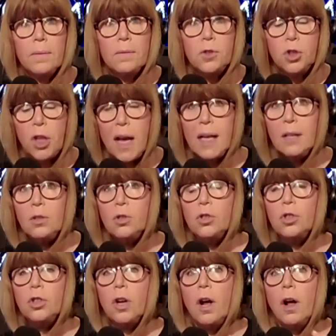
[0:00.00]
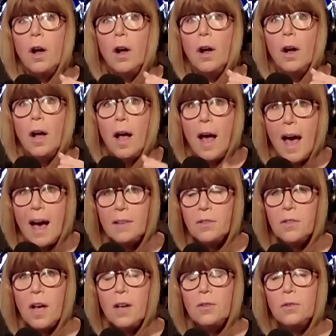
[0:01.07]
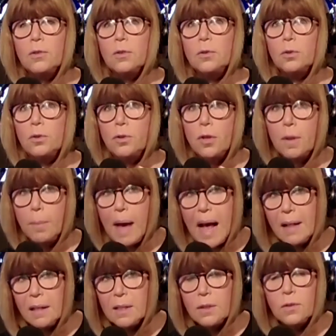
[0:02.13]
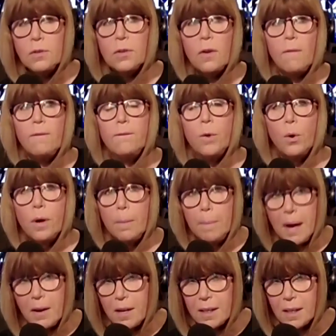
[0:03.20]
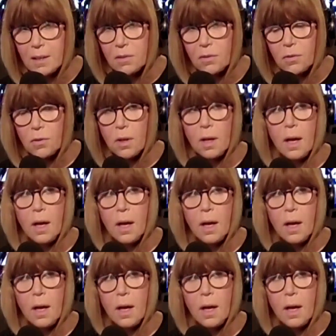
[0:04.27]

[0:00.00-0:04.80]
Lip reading: change access to the ballots for Americans.